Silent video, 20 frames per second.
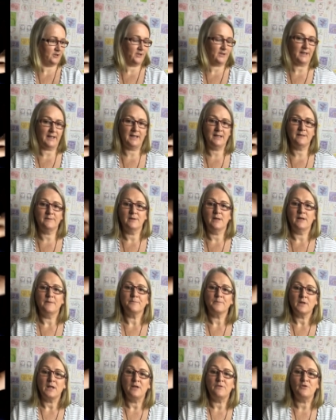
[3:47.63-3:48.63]
Okay,
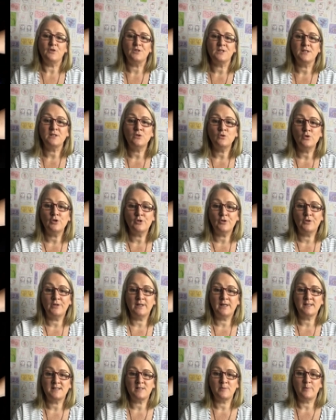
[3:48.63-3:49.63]
if you didn't order
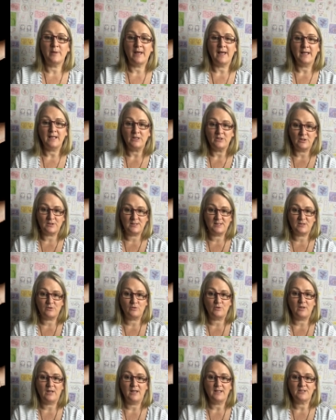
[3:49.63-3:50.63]
a Yazzii bag and you'd
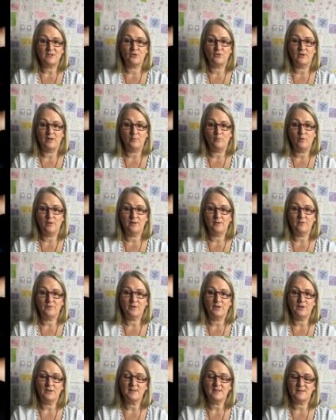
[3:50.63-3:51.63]
still like to grab one
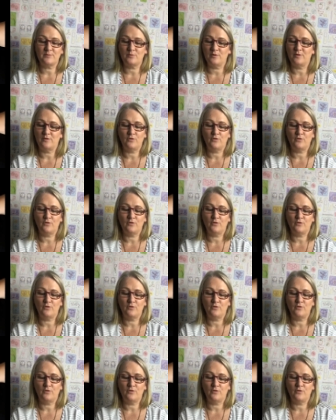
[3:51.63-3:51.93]
of those,